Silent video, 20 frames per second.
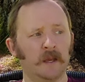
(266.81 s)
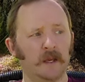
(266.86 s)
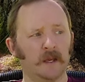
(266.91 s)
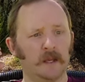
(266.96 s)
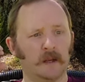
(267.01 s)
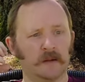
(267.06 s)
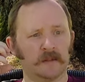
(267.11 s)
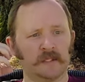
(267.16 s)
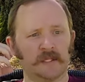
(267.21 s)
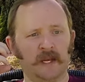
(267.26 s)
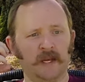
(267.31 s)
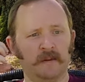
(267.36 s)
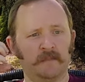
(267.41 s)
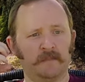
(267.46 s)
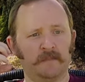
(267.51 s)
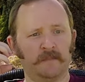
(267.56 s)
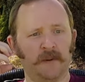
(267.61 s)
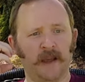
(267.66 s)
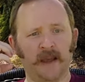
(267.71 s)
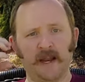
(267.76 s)
You know, it's not
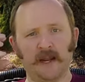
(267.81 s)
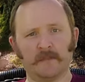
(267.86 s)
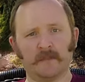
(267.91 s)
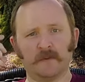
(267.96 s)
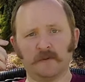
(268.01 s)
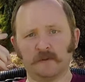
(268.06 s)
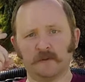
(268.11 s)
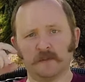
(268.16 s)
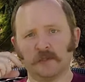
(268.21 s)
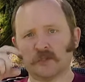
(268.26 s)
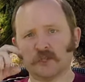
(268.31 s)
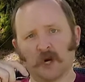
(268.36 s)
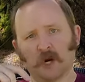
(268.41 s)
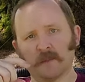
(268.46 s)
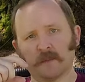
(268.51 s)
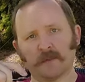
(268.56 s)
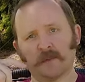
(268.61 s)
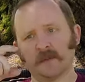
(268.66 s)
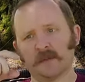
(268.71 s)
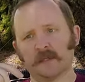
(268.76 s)
pineapple
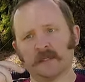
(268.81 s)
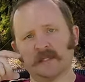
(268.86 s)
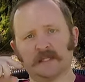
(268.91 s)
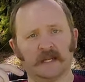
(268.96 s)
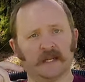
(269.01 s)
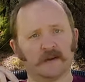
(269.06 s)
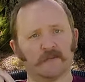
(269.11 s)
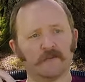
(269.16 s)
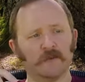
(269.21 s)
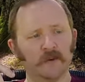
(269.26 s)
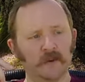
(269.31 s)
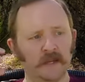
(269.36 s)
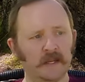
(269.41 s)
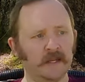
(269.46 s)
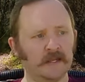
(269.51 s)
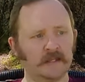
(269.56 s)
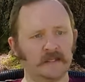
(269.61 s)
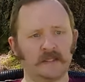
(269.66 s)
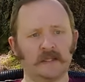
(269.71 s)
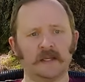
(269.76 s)
sharp acidic
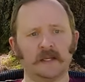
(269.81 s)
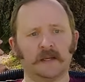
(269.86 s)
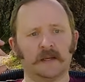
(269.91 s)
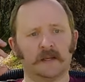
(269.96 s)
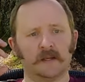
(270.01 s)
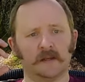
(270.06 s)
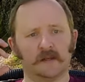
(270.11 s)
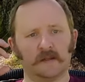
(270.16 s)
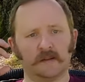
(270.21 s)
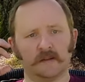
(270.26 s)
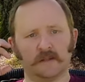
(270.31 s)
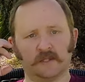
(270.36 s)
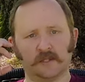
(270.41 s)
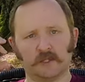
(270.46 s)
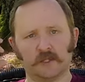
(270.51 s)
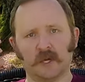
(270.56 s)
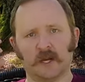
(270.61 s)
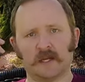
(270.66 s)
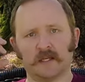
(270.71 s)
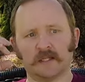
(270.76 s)
fruitiness,
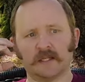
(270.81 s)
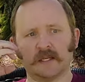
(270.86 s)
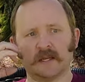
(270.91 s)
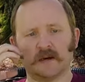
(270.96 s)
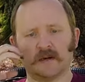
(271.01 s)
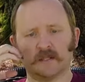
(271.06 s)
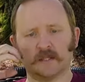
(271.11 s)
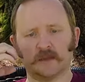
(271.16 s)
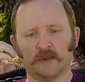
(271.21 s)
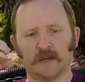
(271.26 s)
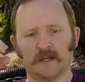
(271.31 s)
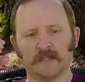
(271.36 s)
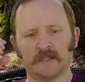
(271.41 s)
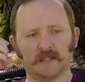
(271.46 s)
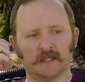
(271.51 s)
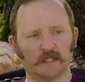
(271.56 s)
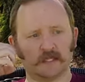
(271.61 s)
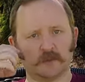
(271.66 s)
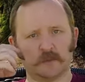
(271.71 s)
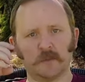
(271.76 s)
just it also has
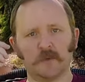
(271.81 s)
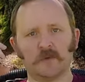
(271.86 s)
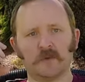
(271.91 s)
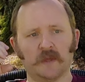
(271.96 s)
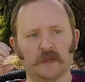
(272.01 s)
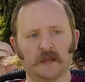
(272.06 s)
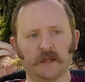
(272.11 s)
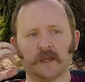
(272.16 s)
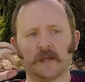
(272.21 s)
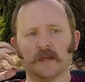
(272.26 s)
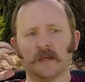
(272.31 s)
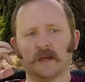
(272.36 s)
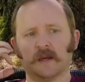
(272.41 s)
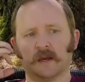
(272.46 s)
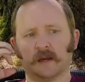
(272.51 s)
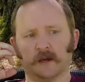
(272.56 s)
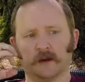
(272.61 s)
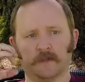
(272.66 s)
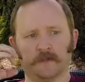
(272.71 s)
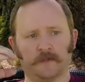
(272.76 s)
the smoothing
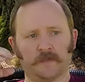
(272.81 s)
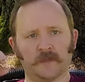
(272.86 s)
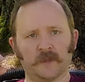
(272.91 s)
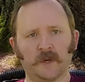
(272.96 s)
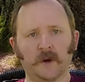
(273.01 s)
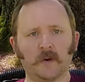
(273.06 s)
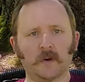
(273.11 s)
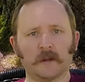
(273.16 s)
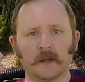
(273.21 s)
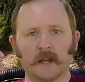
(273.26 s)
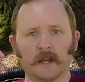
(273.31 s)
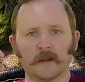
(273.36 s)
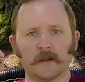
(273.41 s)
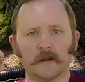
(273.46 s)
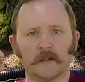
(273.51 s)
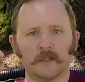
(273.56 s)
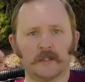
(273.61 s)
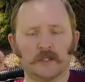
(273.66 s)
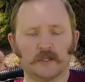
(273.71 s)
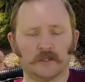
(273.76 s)
coconut
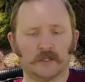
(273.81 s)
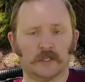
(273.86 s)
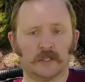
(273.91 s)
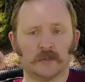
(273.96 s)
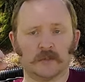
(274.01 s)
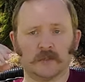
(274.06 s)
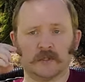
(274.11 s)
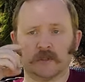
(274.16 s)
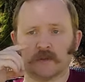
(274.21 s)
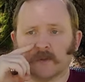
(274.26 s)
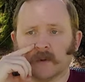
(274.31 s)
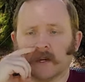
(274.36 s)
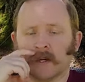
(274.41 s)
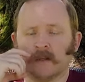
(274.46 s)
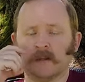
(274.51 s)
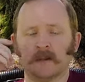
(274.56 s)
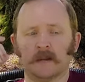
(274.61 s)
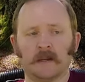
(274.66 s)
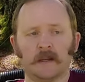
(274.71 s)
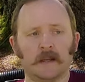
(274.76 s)
juice to it as
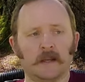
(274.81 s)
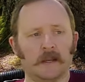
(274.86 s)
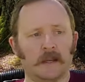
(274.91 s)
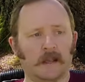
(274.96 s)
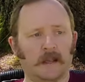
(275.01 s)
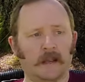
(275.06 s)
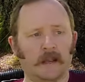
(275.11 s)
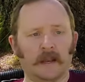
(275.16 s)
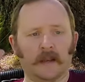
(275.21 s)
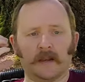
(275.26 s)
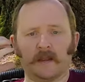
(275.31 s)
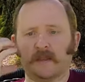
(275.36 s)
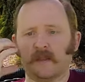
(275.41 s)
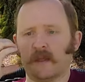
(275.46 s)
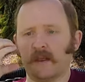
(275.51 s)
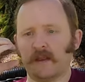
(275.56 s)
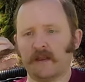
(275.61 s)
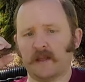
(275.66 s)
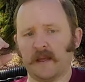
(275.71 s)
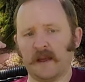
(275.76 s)
well. And
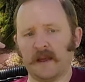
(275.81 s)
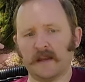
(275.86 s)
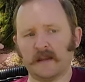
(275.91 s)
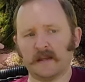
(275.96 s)
then